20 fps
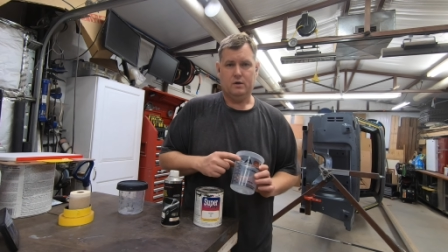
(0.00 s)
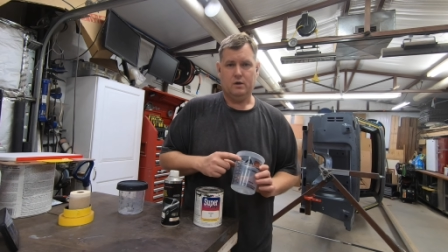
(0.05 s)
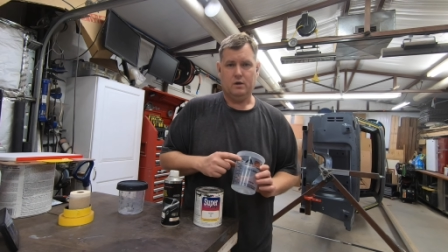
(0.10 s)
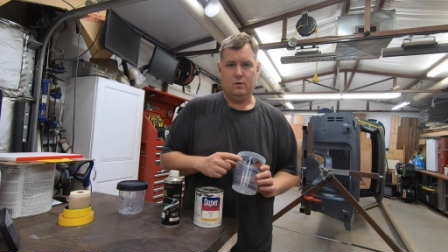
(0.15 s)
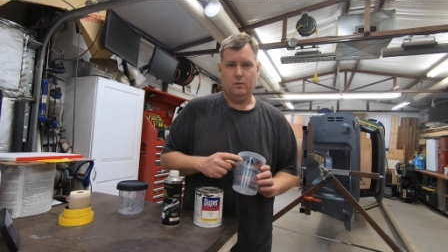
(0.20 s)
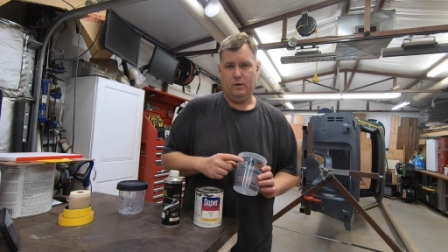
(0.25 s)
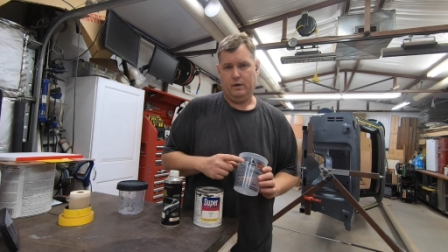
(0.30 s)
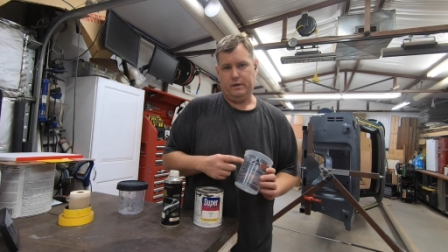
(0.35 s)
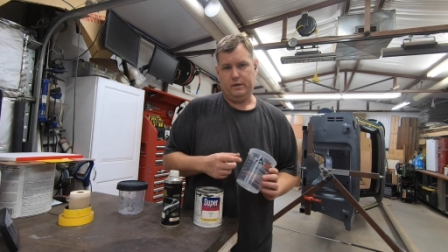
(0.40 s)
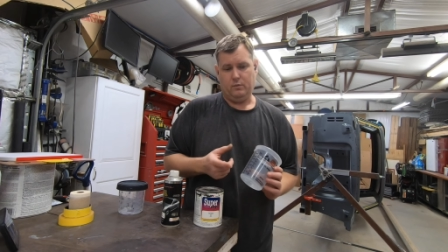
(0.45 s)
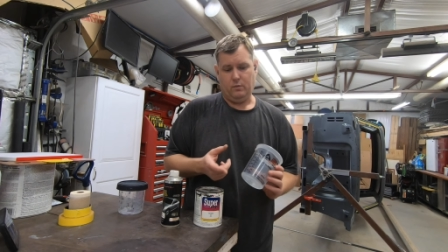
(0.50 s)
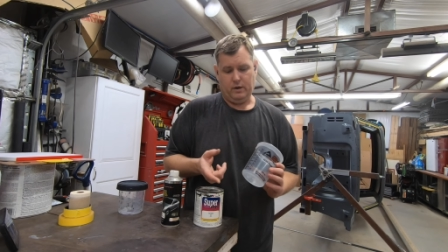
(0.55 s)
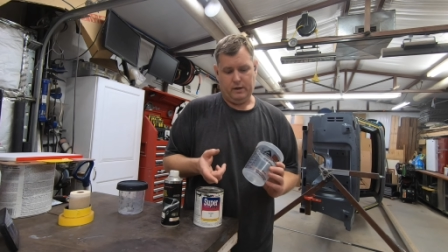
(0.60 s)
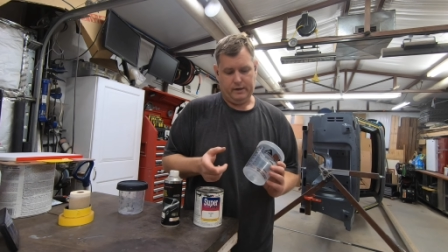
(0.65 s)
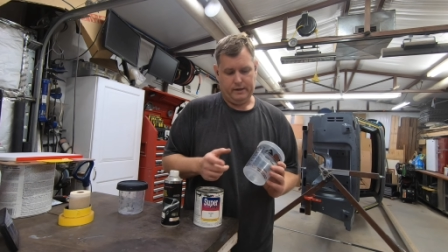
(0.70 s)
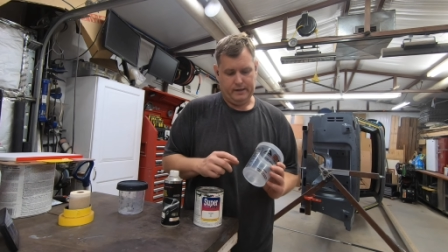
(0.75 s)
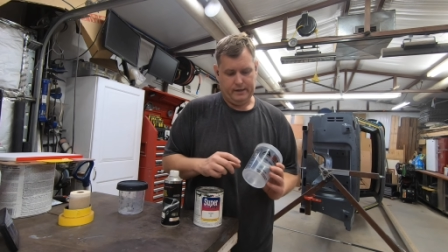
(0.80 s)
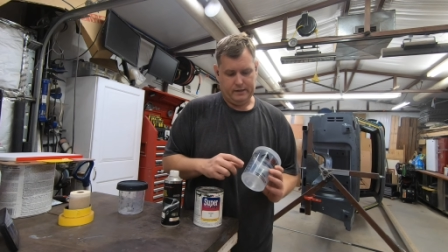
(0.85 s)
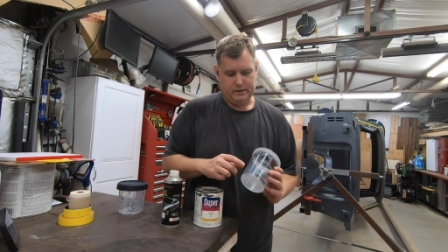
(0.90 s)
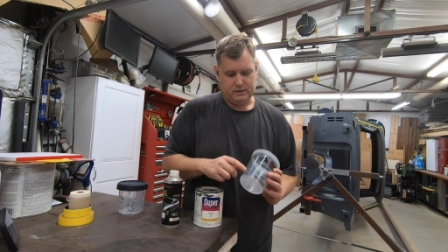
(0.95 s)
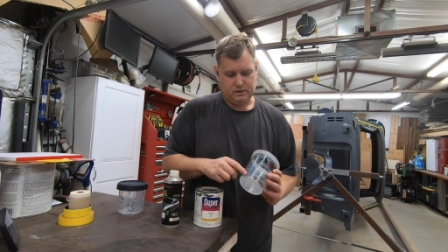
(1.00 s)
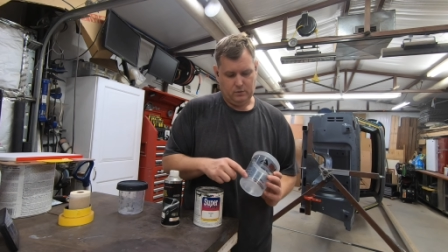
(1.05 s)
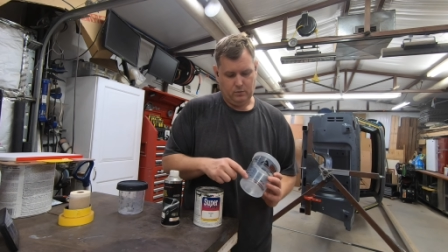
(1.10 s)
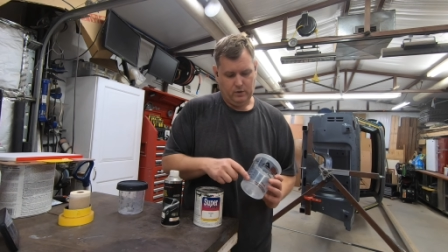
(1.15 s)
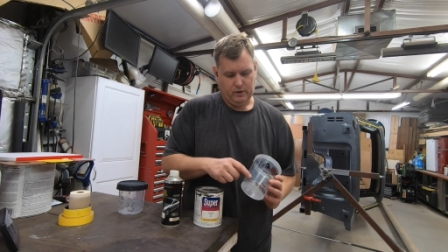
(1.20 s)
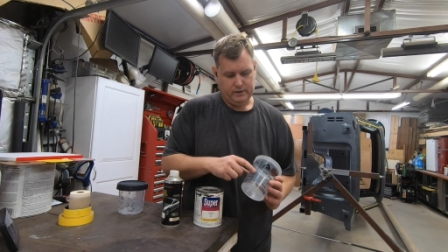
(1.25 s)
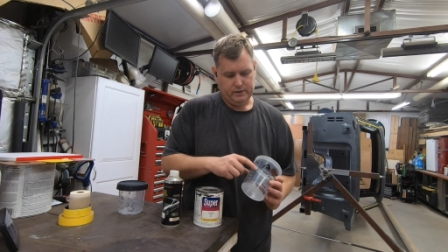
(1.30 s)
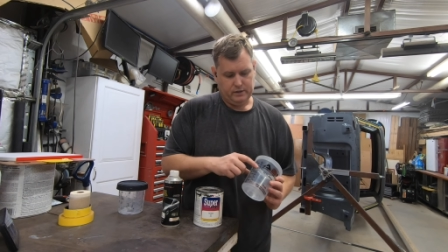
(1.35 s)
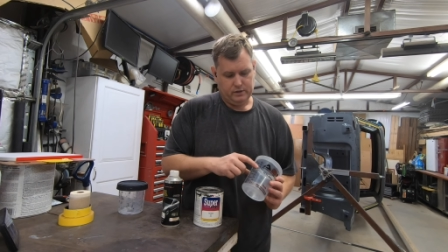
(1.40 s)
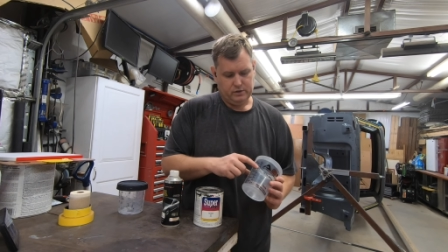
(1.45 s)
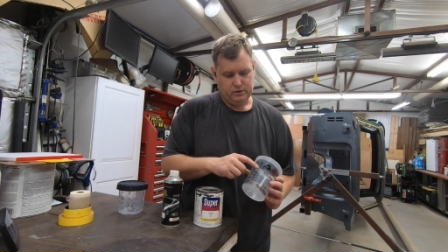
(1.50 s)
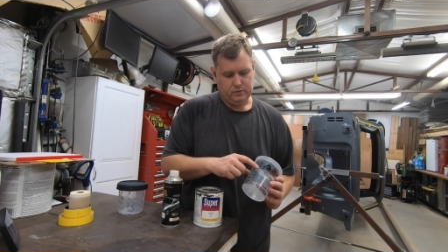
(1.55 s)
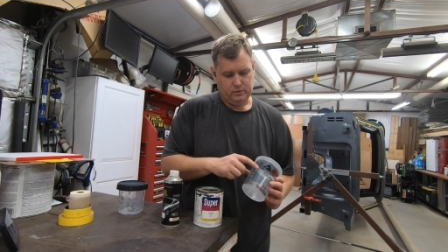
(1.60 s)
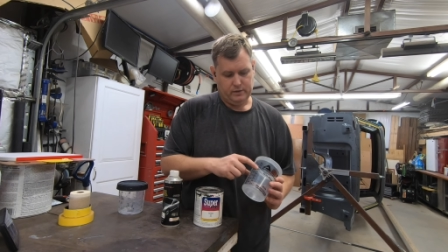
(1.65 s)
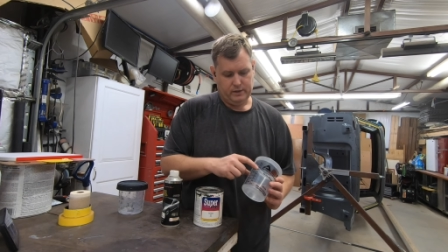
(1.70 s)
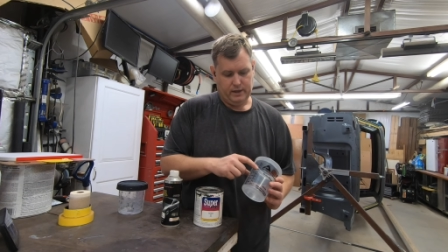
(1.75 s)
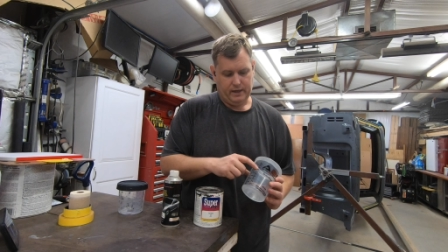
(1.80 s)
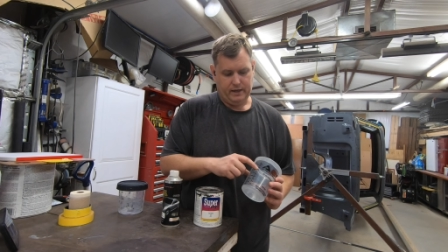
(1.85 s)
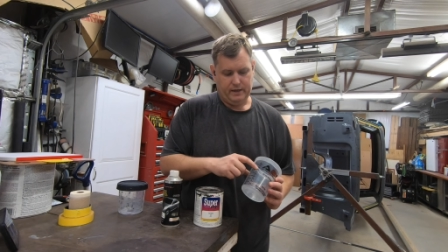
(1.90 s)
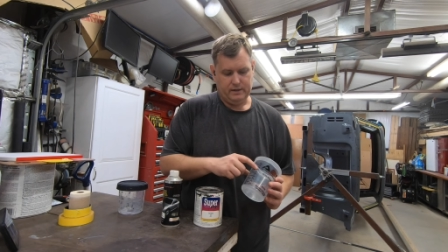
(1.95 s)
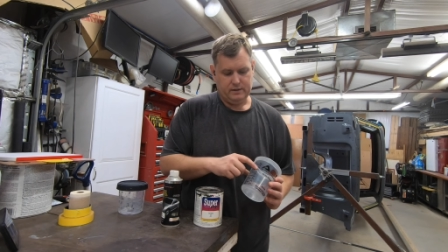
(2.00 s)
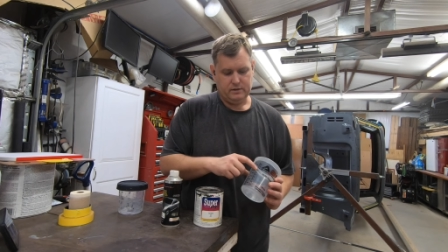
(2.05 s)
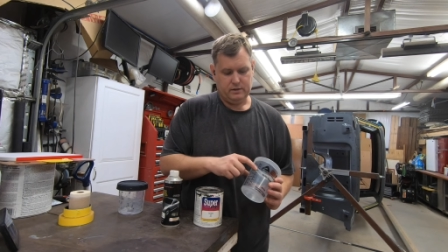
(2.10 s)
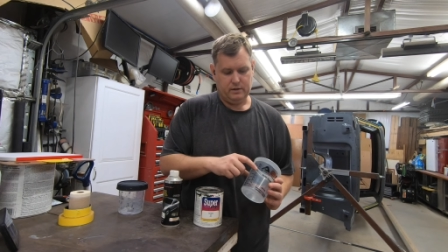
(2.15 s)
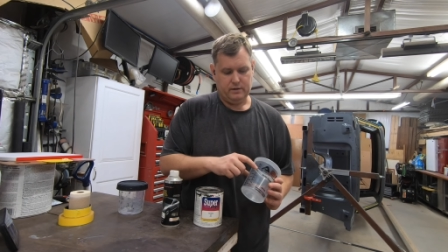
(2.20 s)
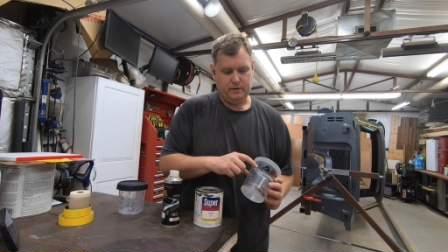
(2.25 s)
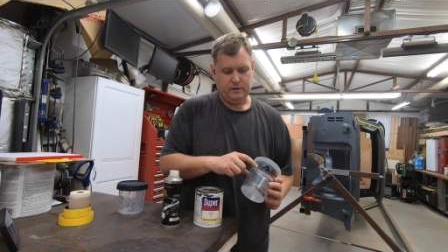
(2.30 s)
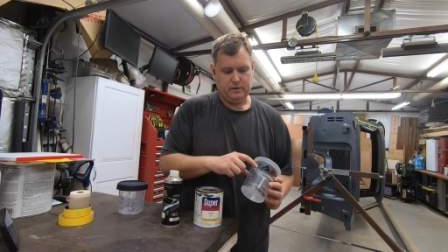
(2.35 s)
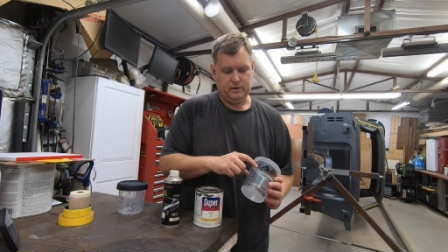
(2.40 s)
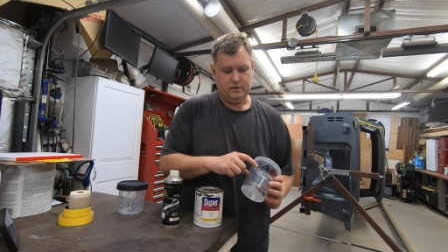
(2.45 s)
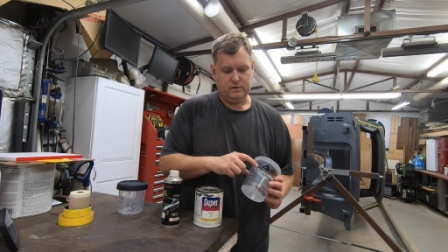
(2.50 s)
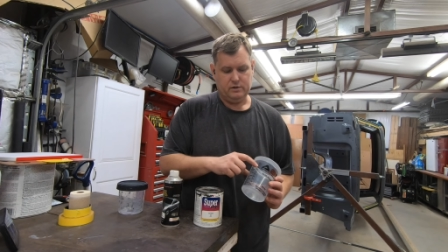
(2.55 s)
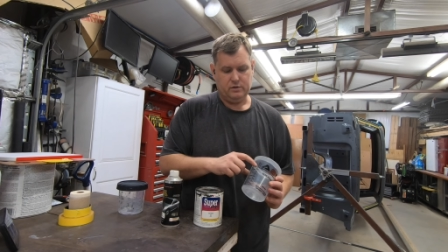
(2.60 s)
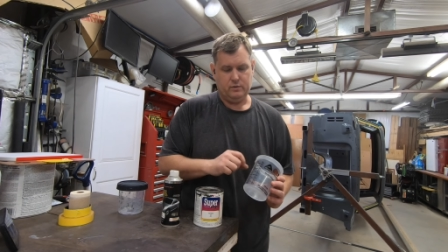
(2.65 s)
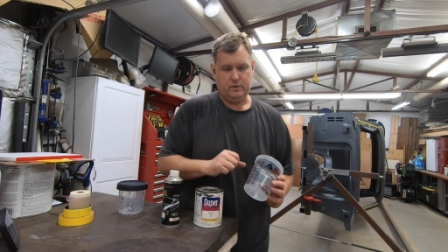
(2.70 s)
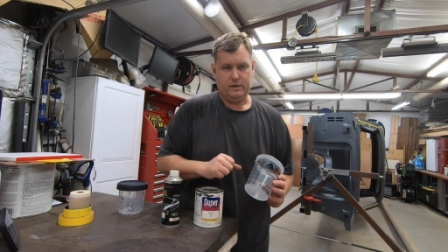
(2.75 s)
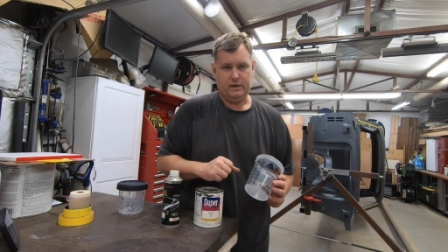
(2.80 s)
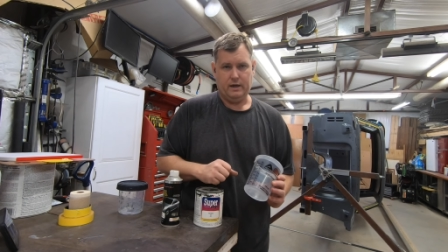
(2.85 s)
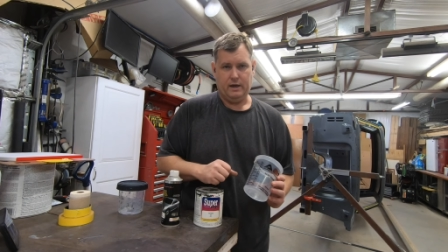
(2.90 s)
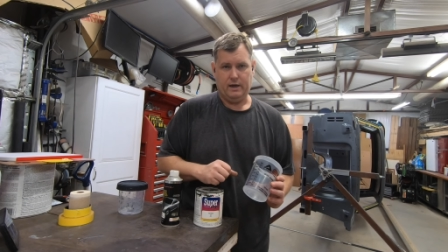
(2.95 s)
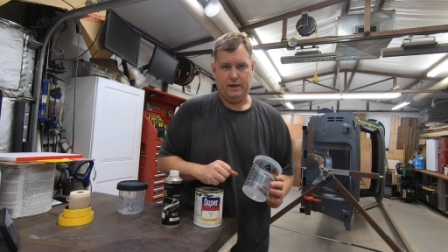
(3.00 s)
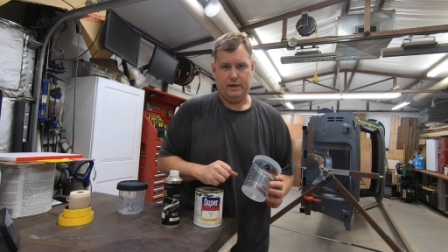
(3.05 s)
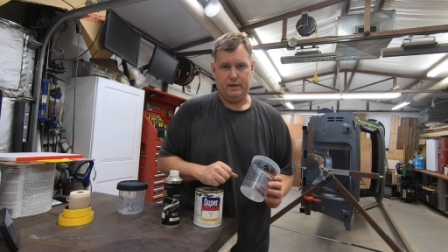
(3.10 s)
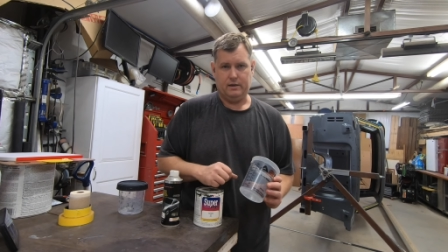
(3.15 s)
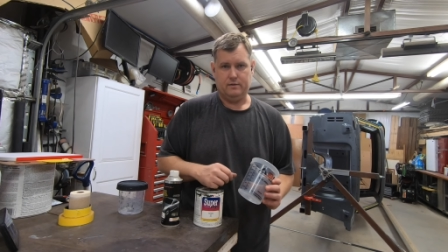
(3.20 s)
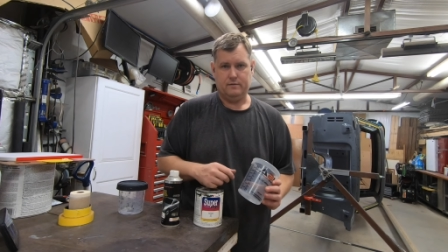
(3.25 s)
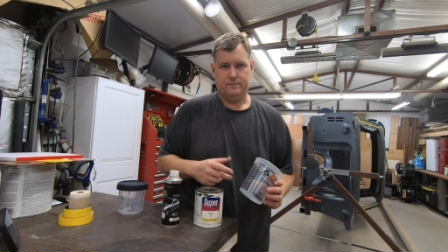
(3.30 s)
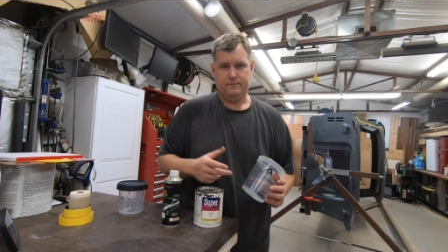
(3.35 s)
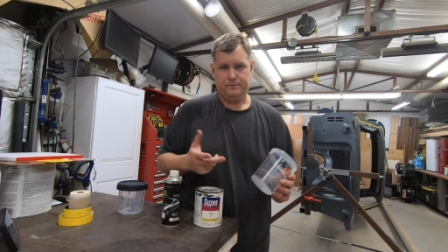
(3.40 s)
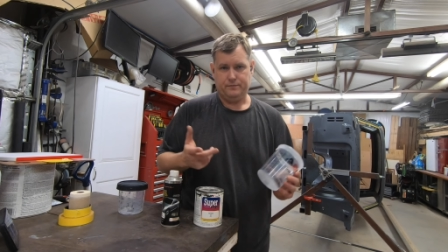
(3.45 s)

Well, you want an 8-to-1, you do an 8, and then you do a 9.